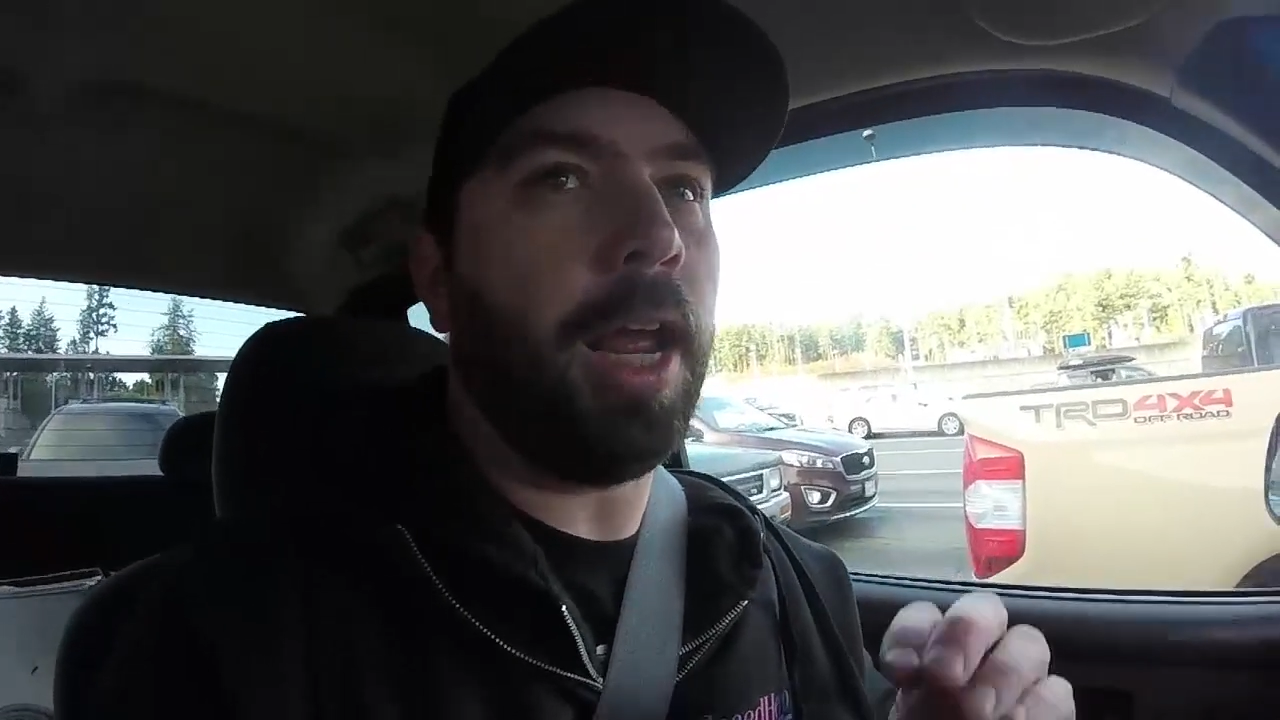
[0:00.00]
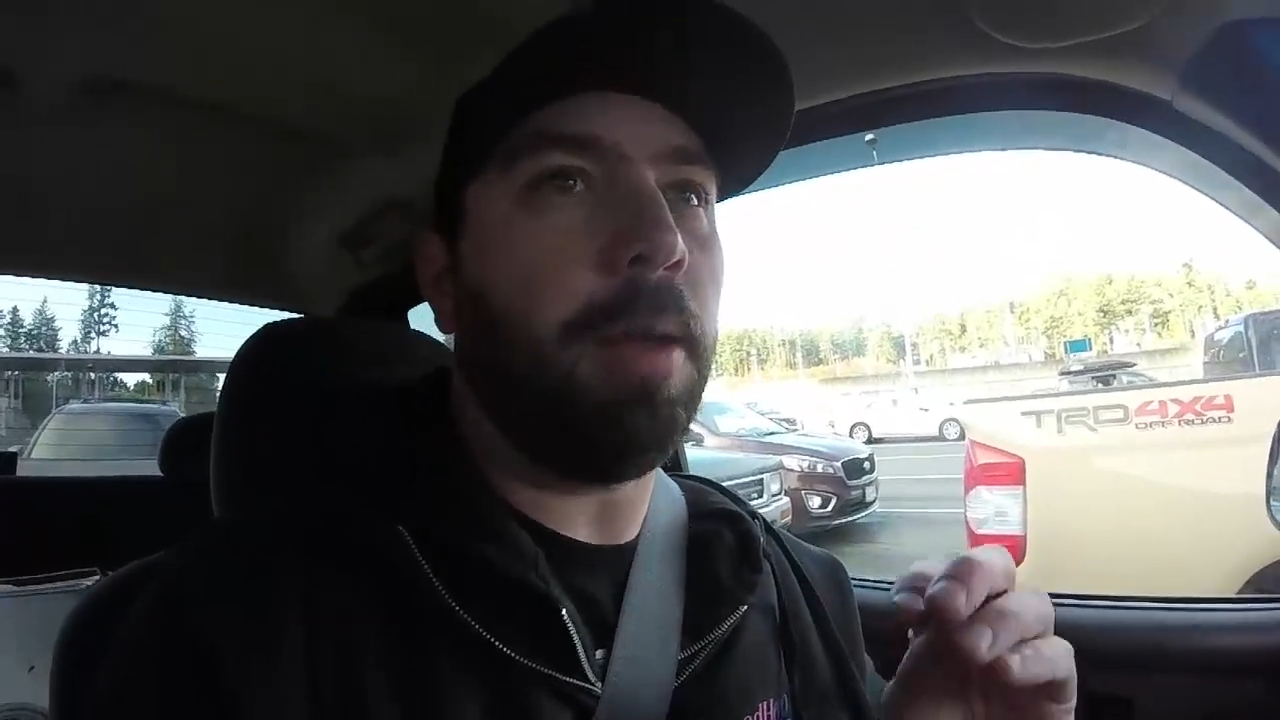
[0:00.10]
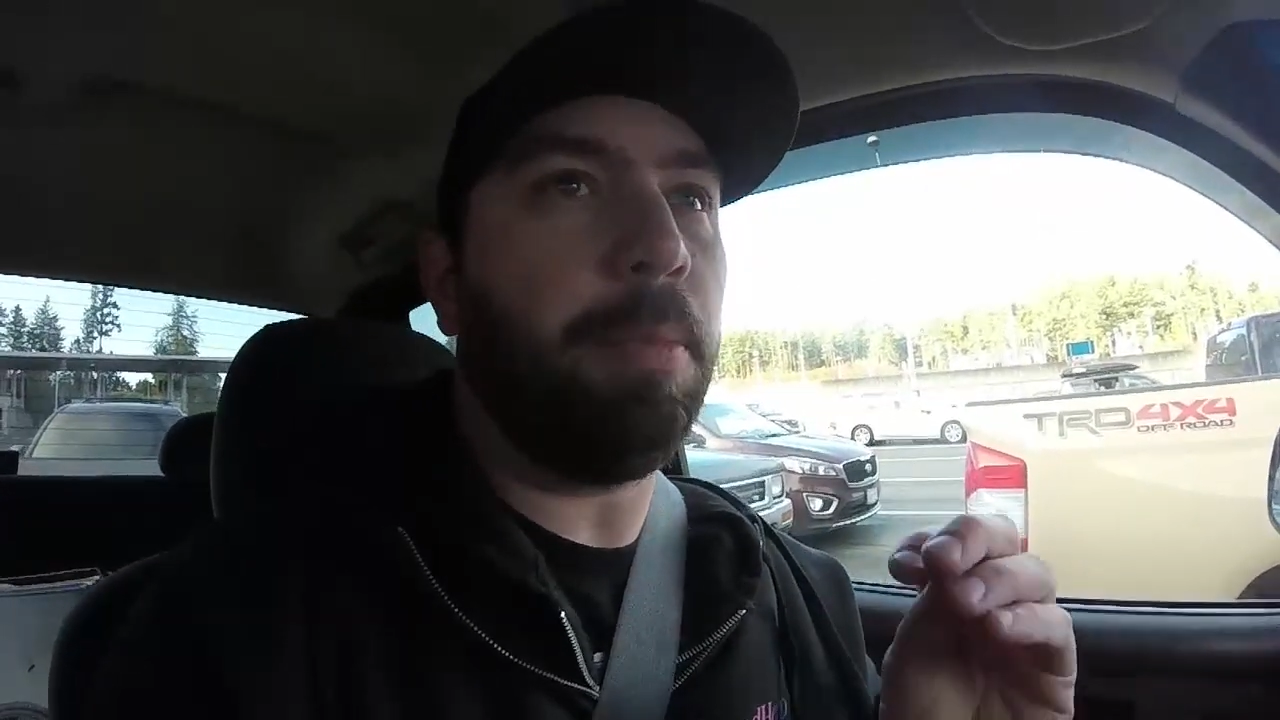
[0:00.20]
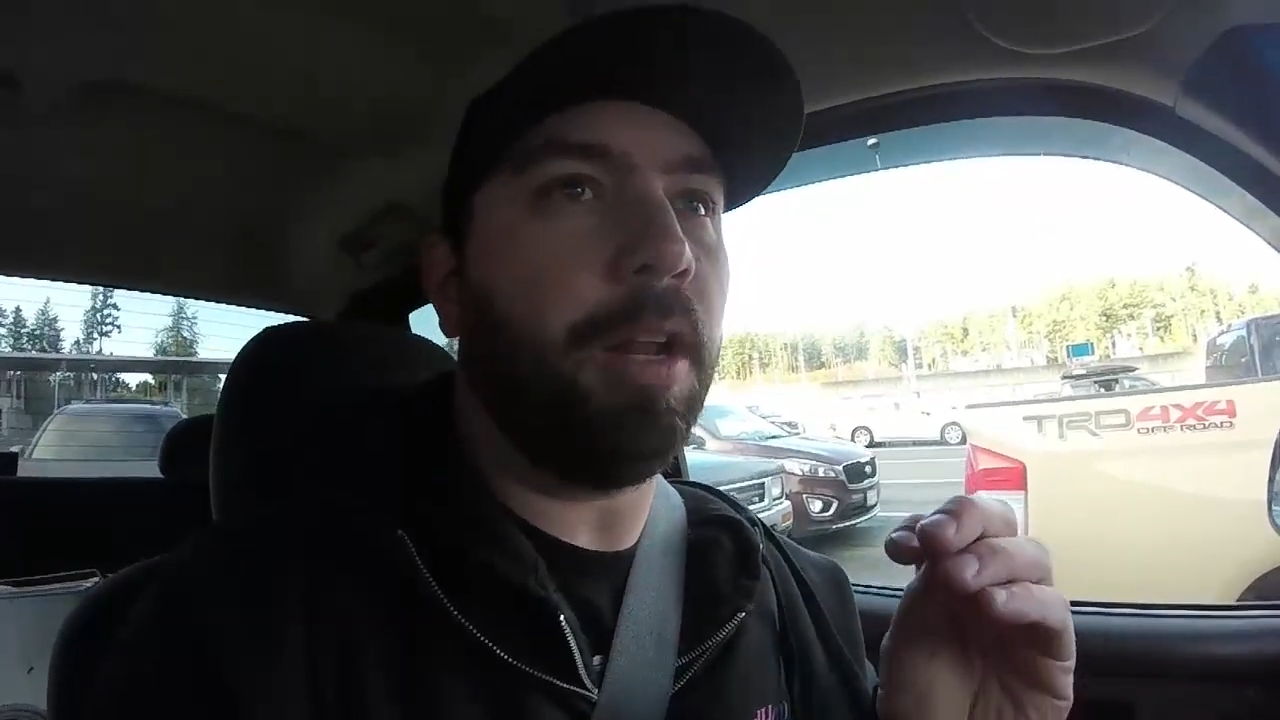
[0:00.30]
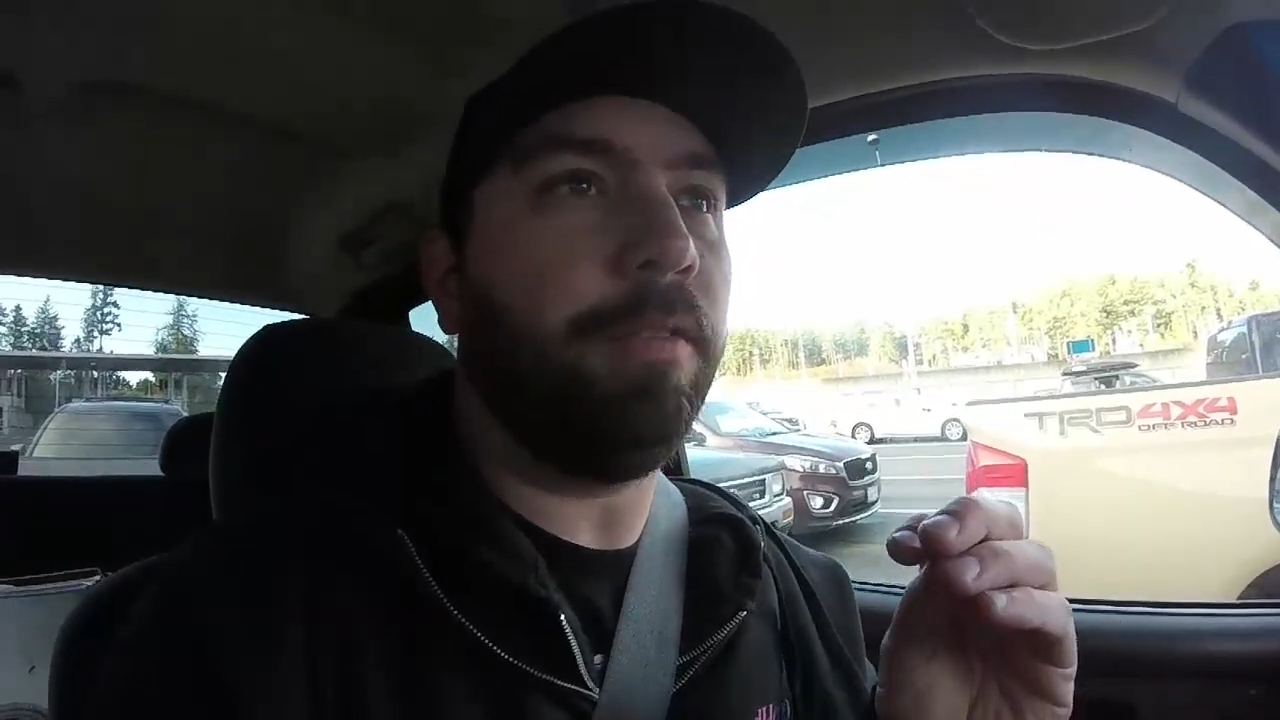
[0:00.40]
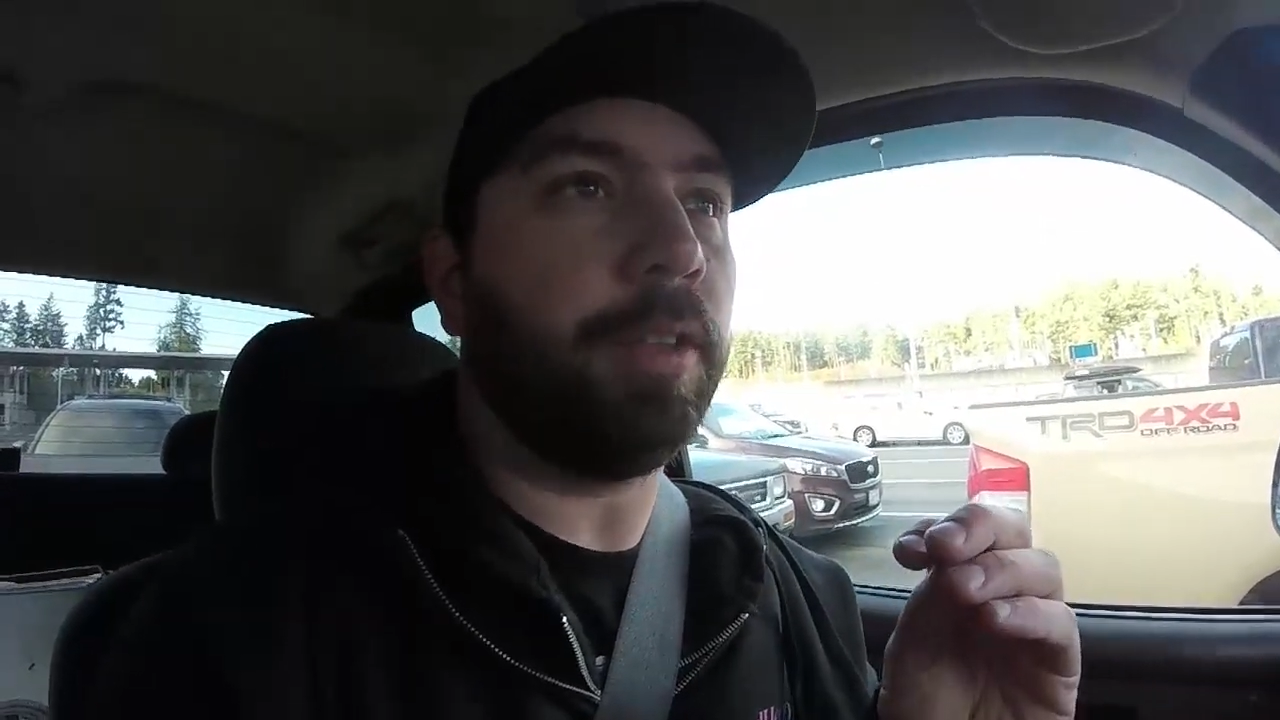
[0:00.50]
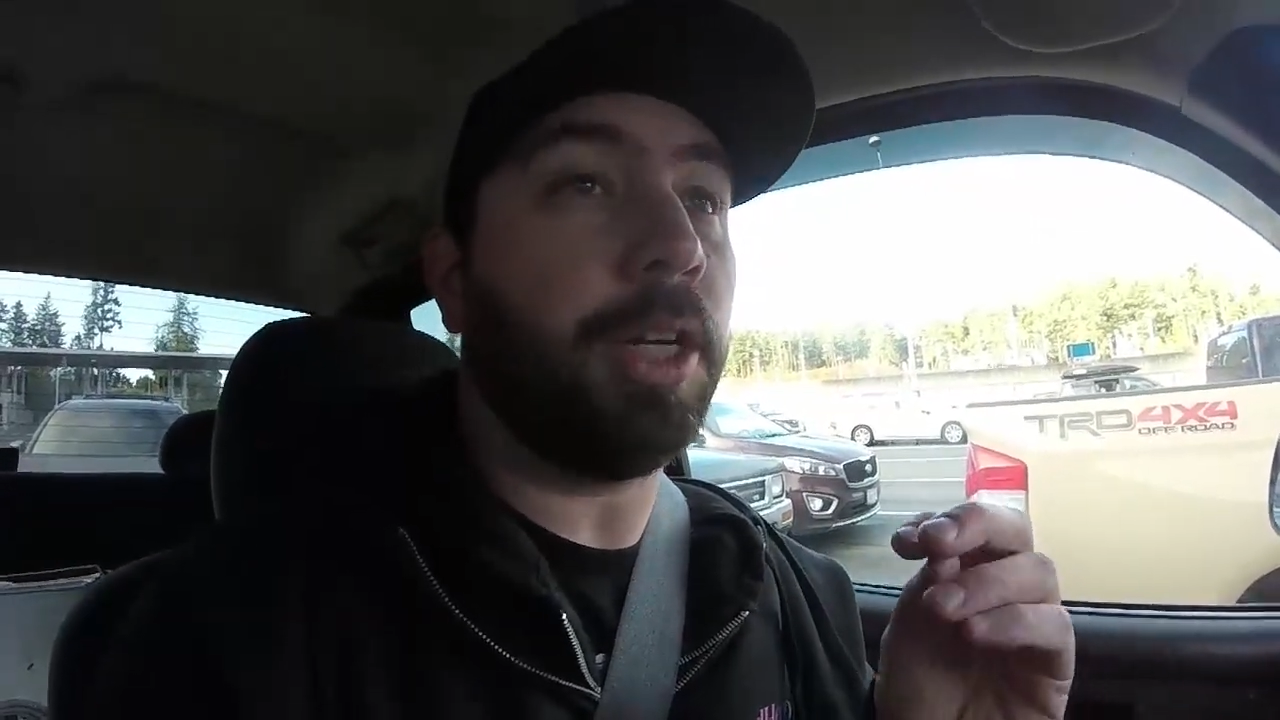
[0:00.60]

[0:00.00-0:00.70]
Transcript: a bit of